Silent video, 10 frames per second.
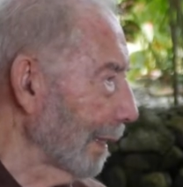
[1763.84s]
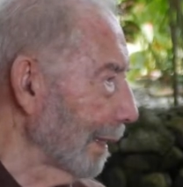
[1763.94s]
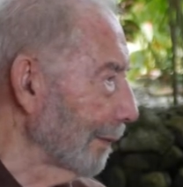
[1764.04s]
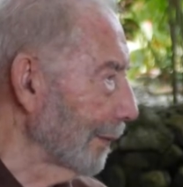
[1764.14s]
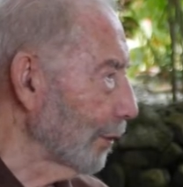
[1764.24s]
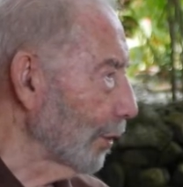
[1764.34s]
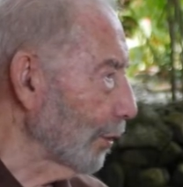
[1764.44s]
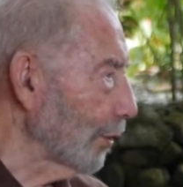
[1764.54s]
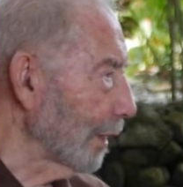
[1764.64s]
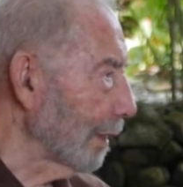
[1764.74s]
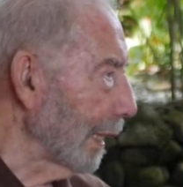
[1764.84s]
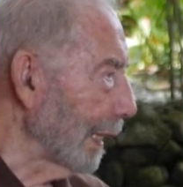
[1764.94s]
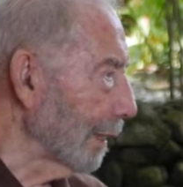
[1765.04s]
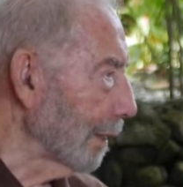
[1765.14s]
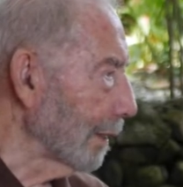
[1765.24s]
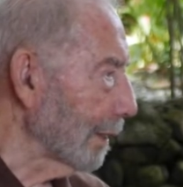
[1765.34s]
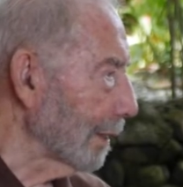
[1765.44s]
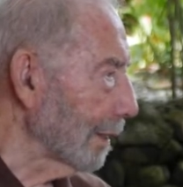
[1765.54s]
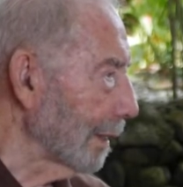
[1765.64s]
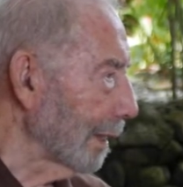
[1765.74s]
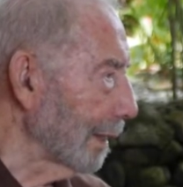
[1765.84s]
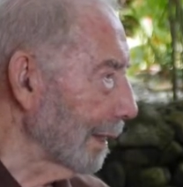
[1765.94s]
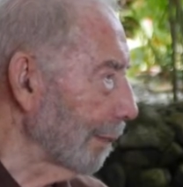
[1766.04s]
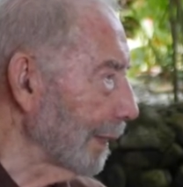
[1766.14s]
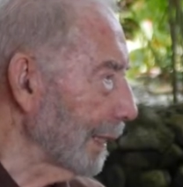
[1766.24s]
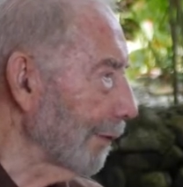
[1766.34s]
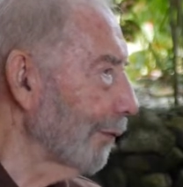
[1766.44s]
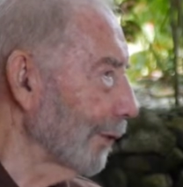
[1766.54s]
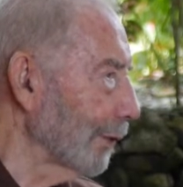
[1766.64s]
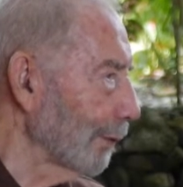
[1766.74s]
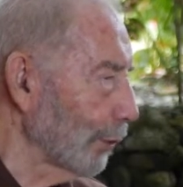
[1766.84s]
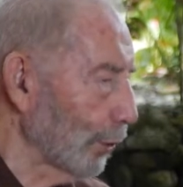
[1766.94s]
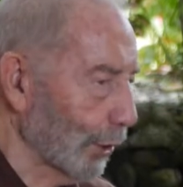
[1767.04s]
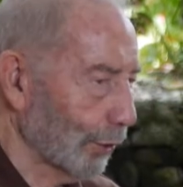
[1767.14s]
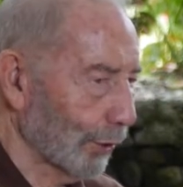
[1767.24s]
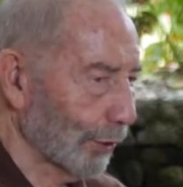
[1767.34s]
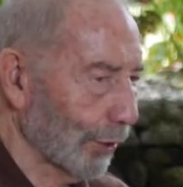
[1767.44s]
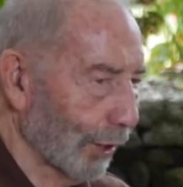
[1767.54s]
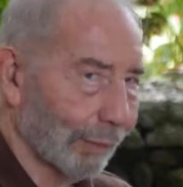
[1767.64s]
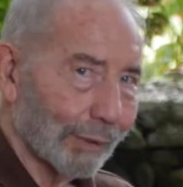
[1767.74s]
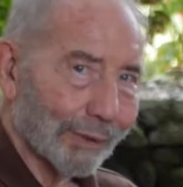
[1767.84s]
The church in England is a little bit different to the church in Solomon.